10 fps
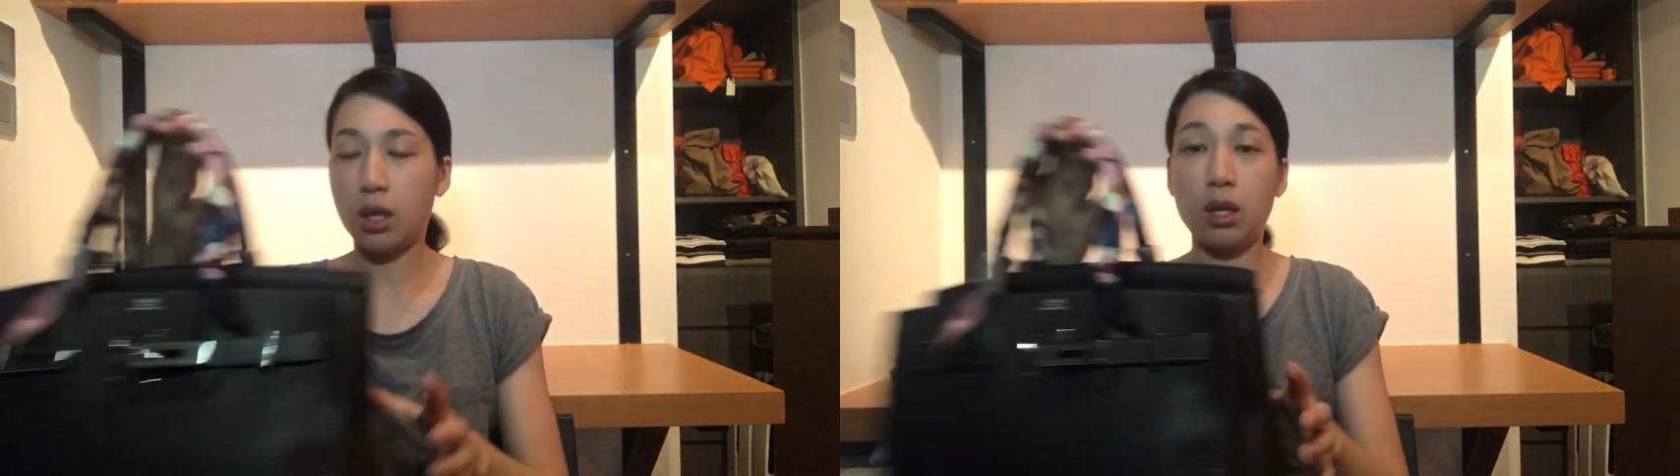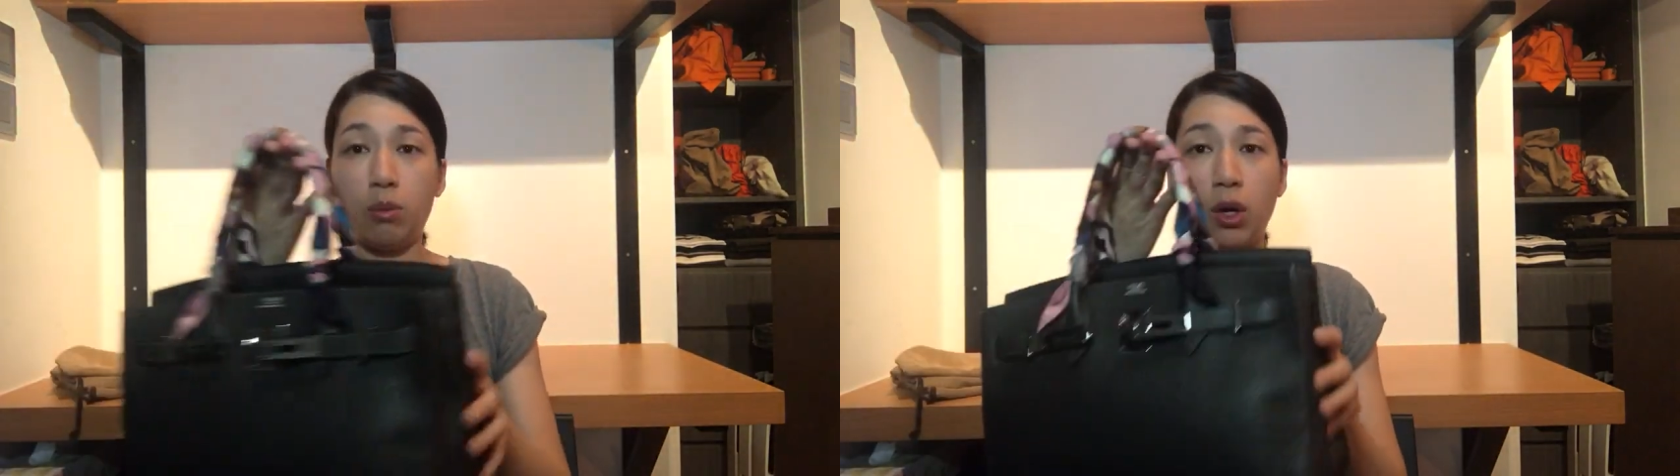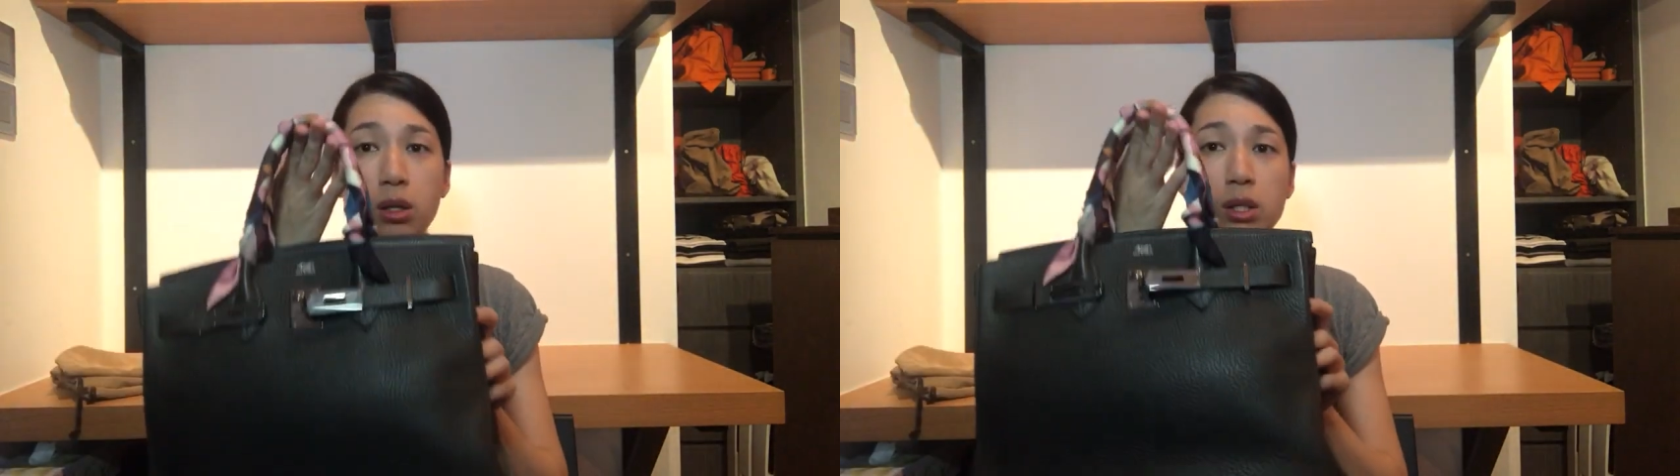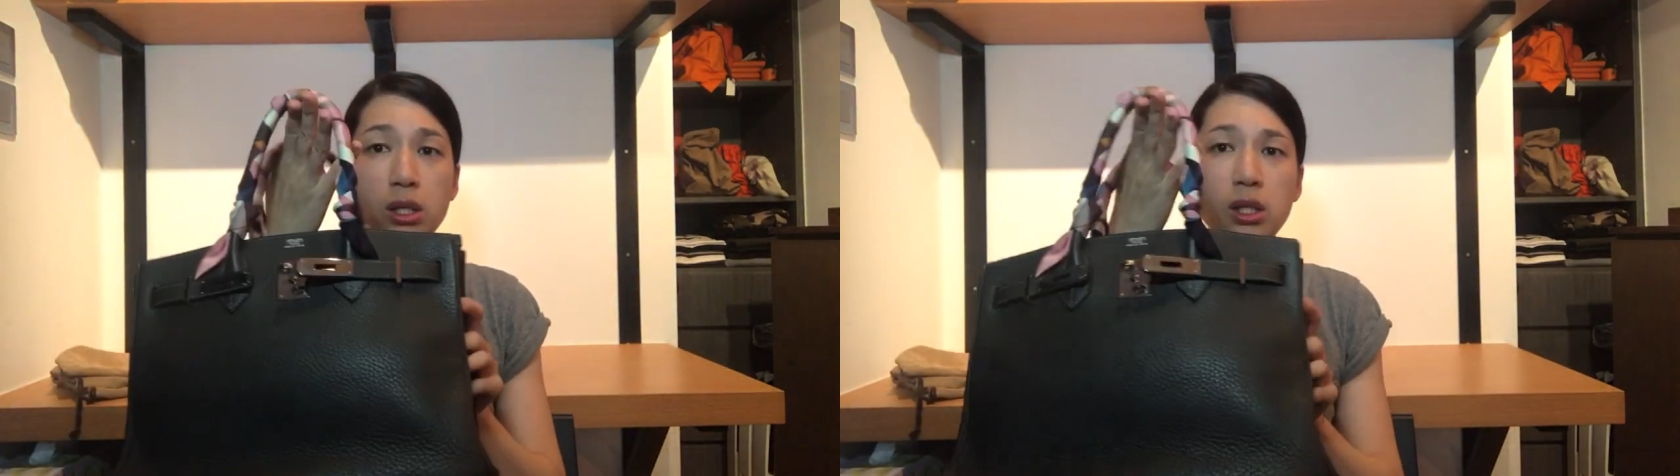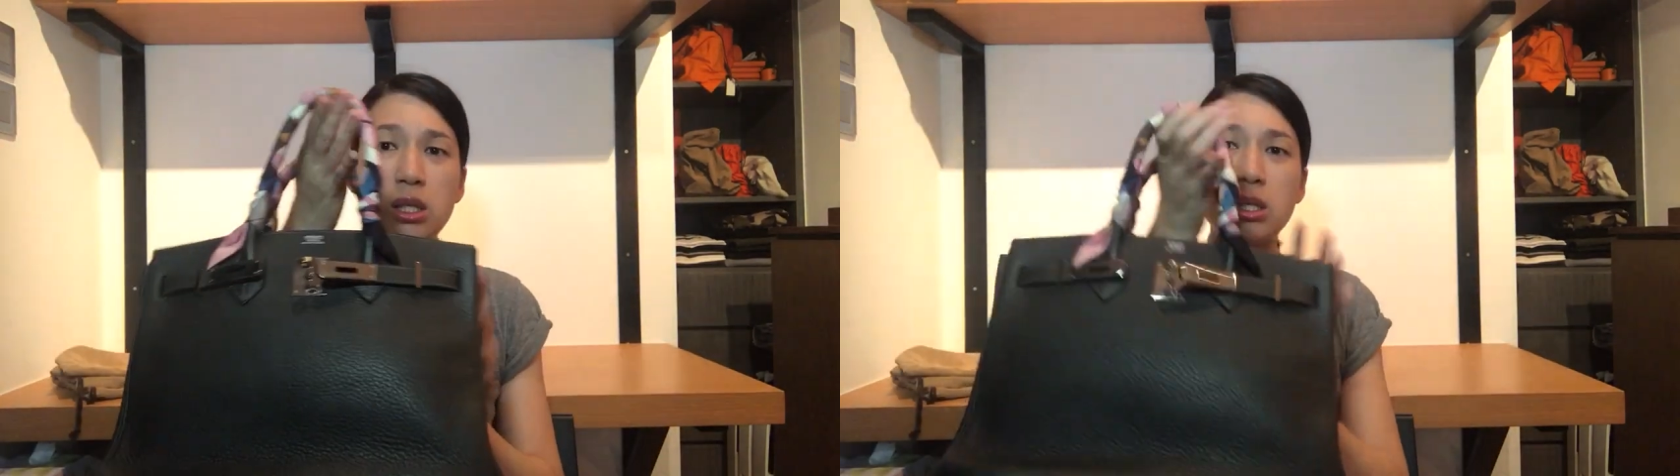Clemence.
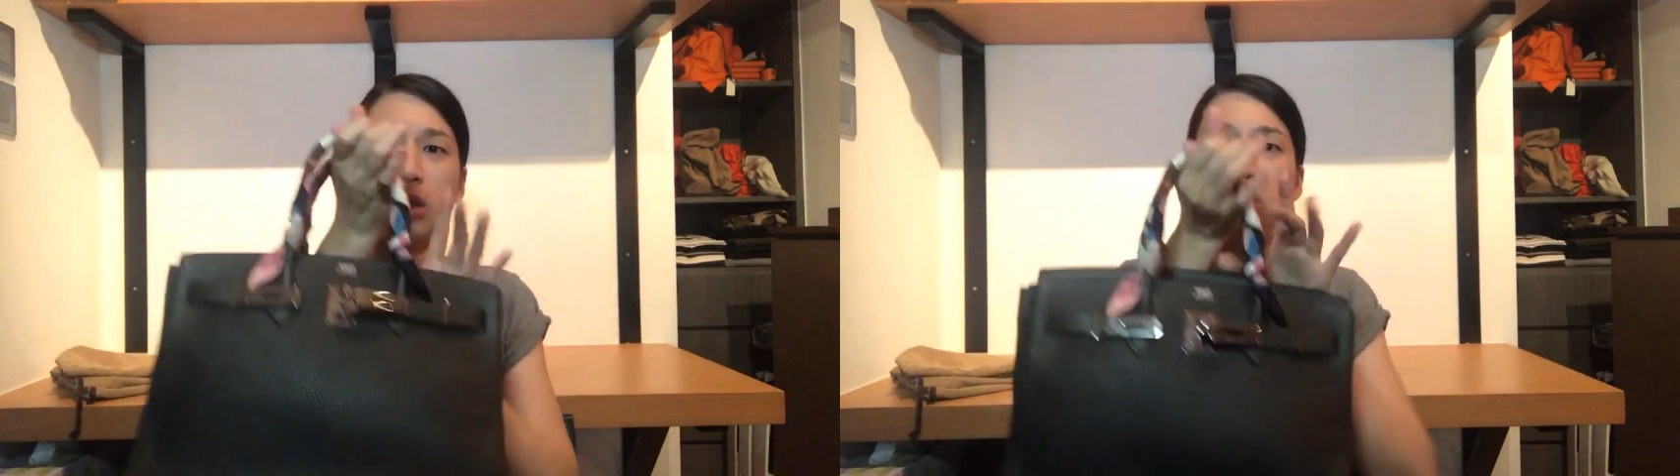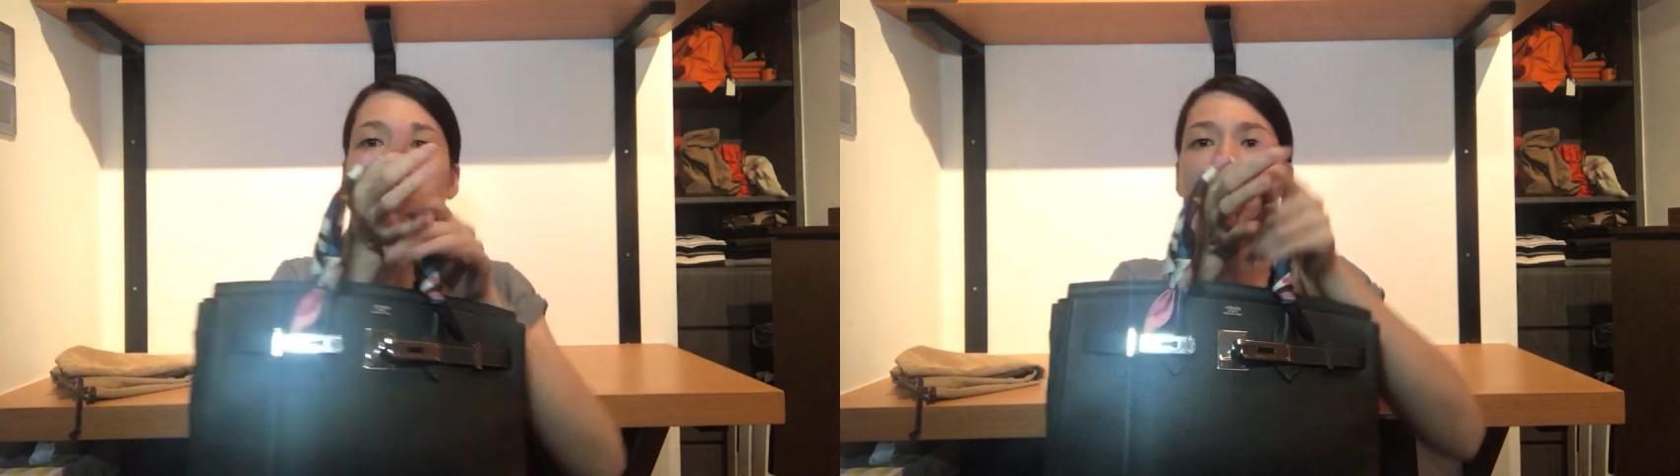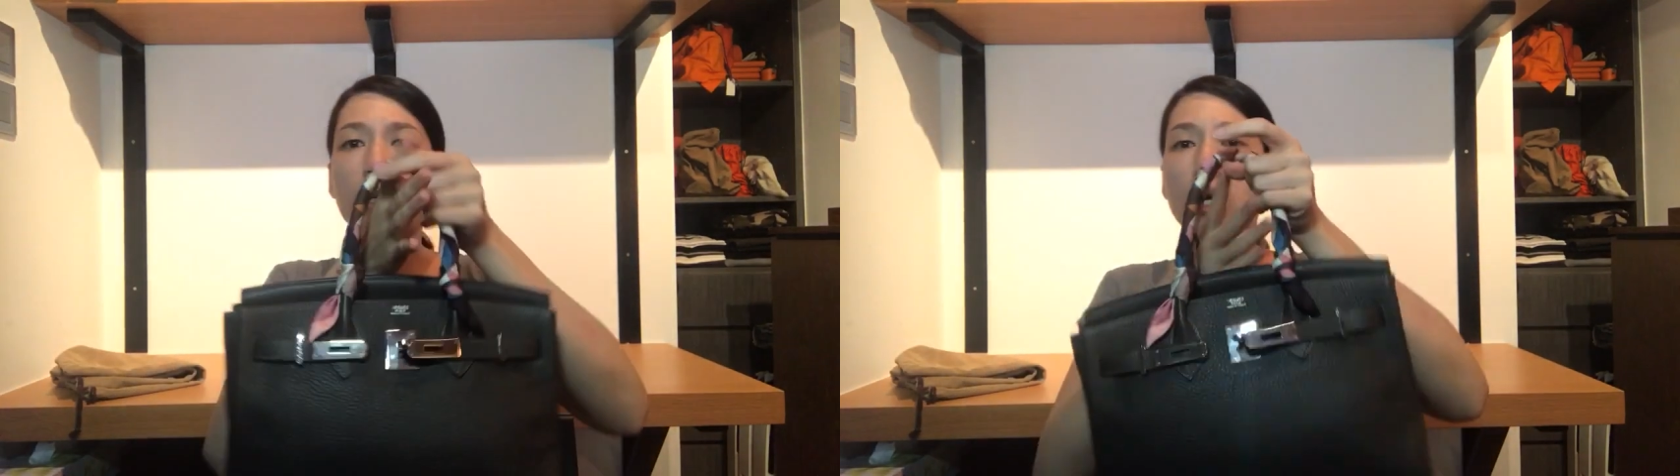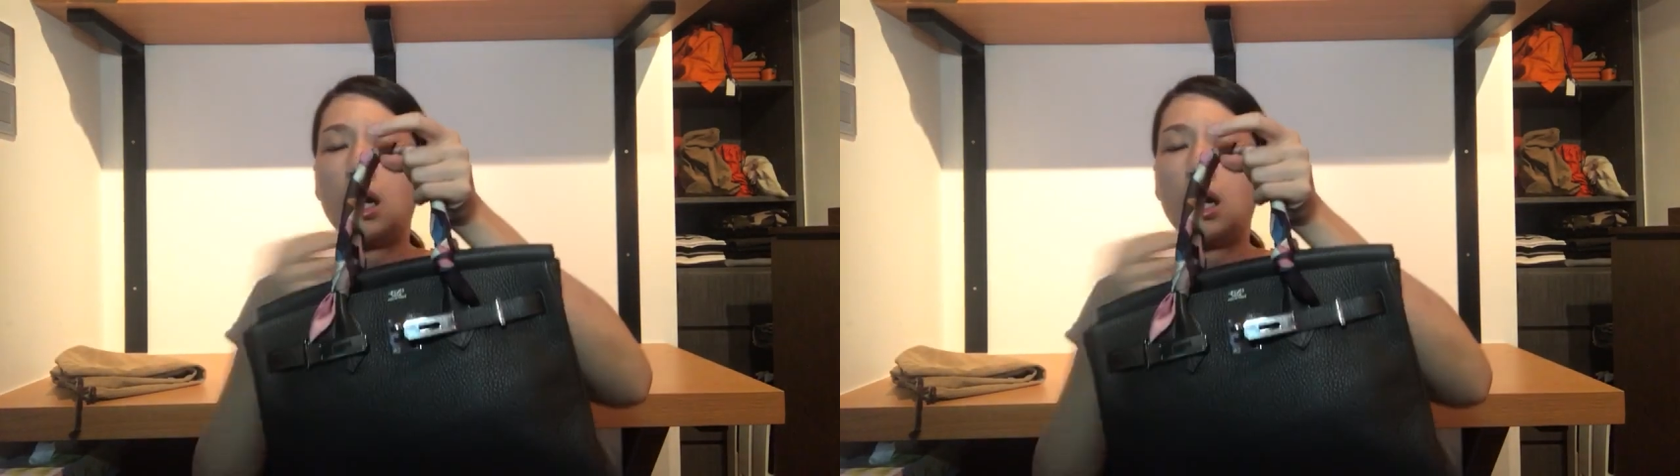This is a newer